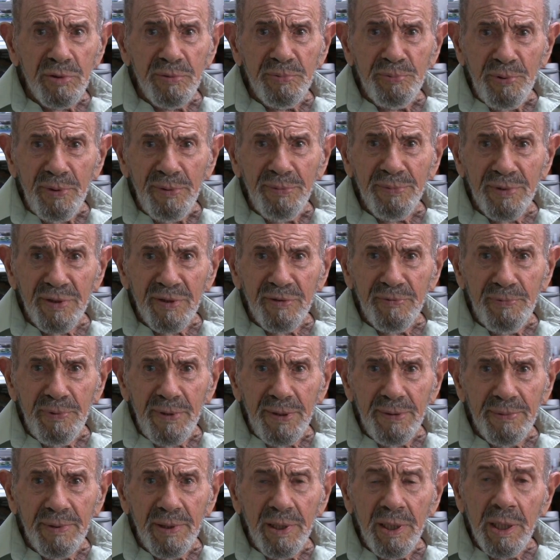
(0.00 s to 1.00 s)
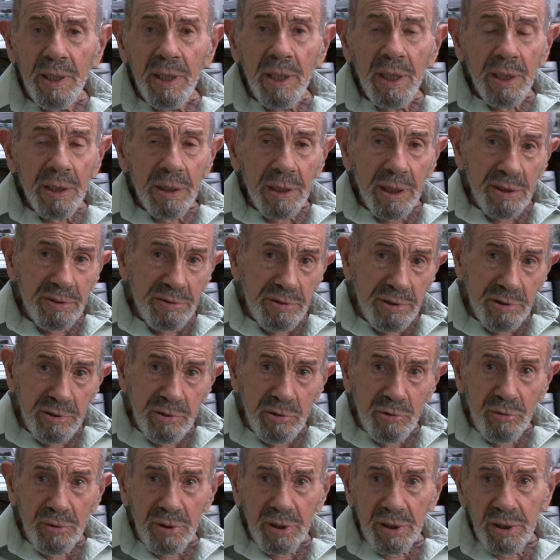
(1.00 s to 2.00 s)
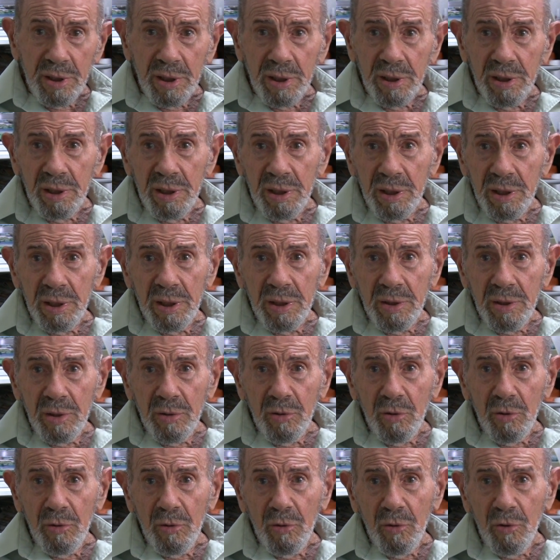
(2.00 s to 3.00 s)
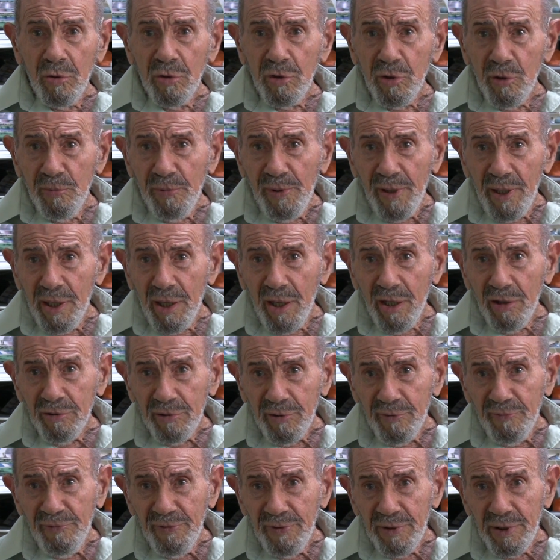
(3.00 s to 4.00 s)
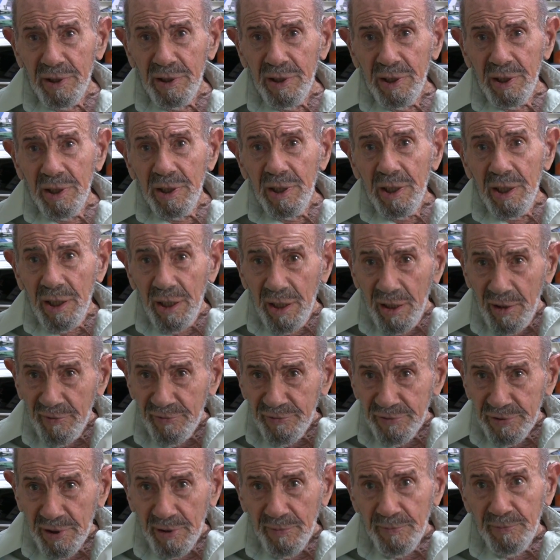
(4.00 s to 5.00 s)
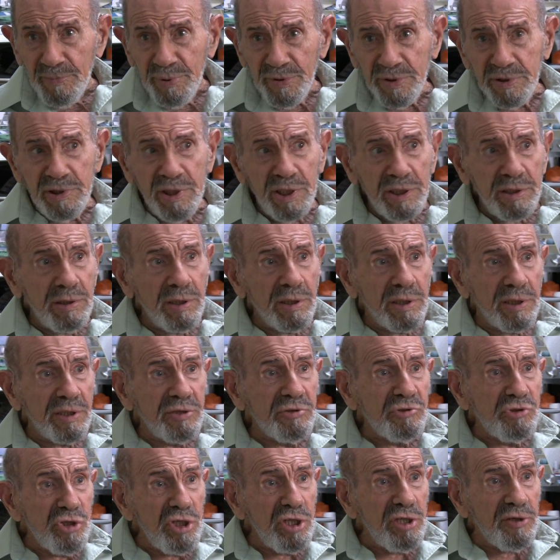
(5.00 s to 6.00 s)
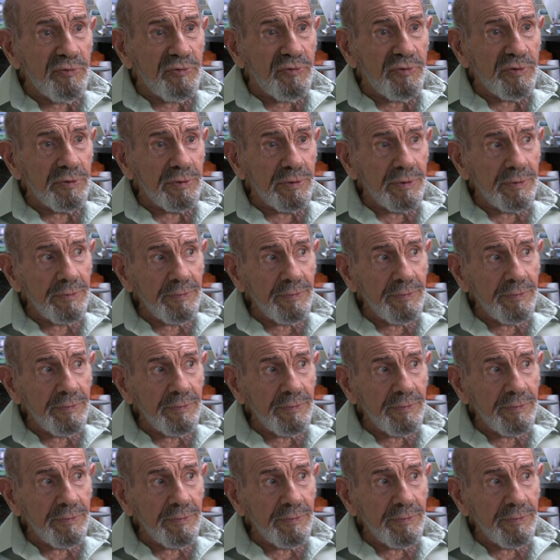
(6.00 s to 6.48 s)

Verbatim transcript: with primitive people, unless you're doing an autobiography of some particular chief.